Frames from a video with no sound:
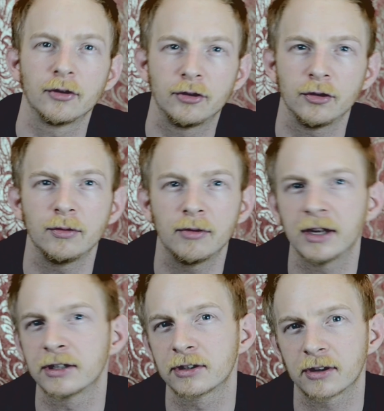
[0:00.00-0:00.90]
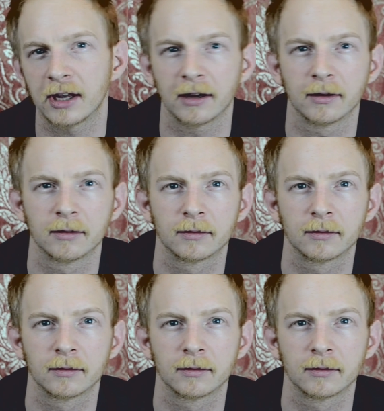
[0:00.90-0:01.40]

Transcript: do this thing.